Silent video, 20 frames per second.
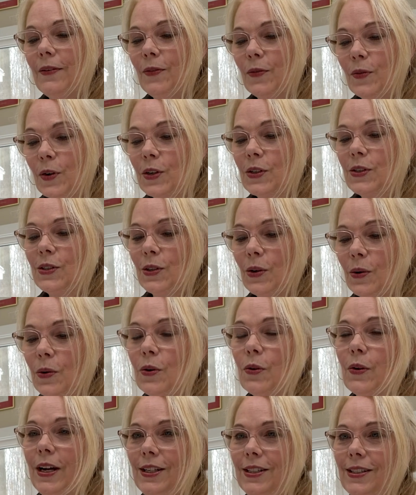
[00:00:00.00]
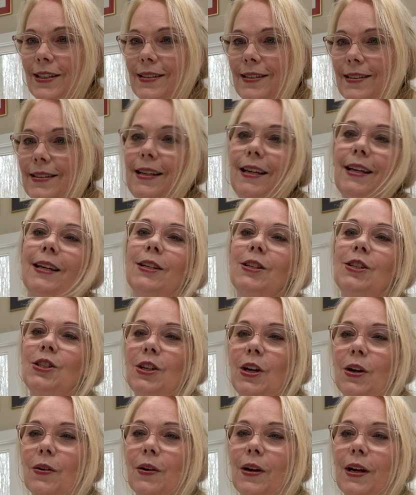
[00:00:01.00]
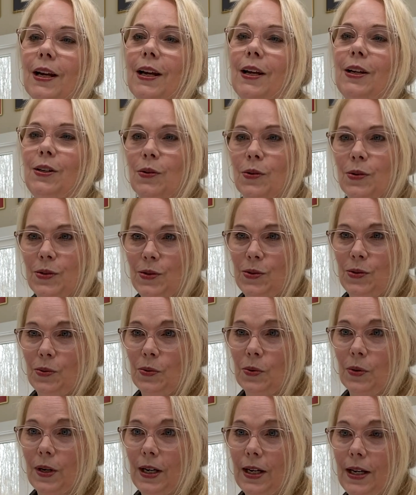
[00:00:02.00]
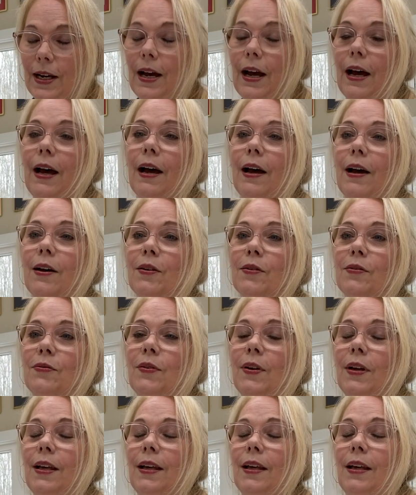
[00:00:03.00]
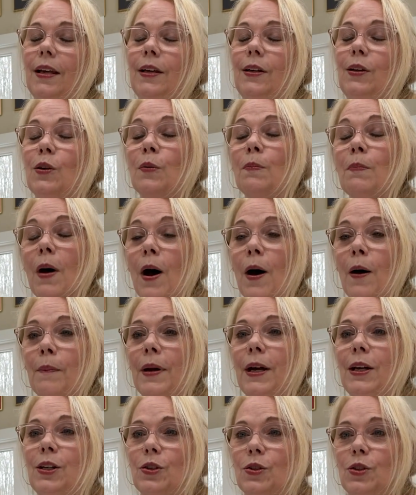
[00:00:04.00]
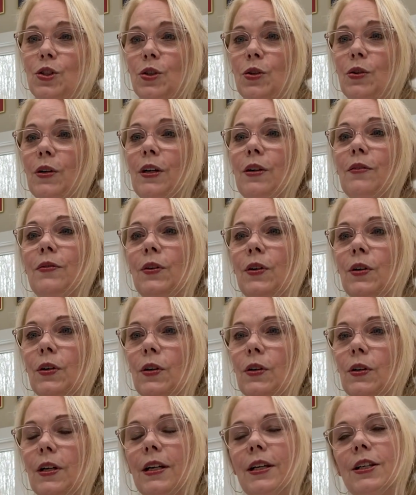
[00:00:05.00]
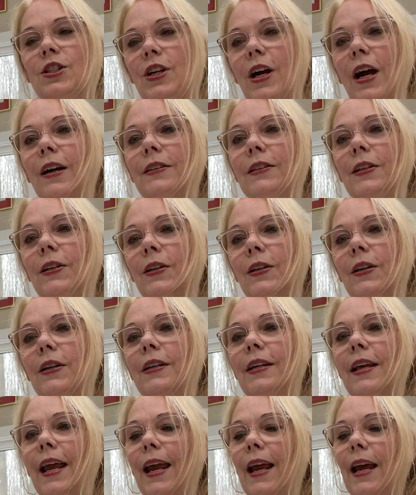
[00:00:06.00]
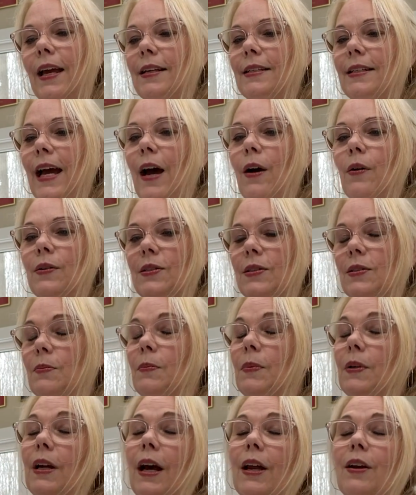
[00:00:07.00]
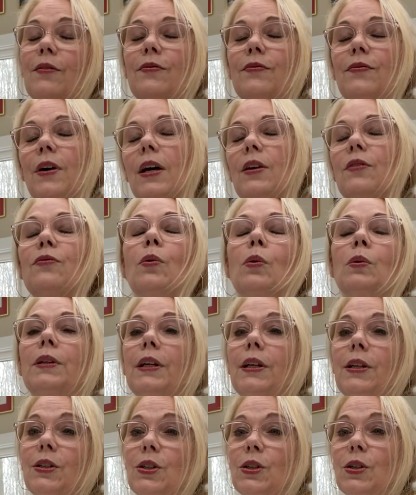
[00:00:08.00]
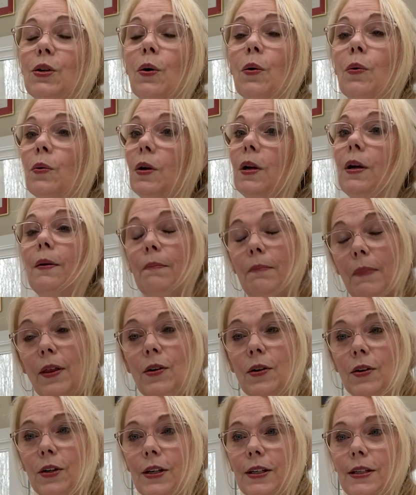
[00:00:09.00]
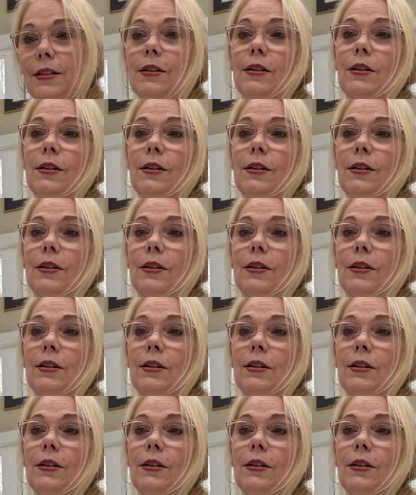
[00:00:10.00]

were so gracious in sharing your story of your mom and your journey of your childhood and how it's kind of unfolded into your own motherhood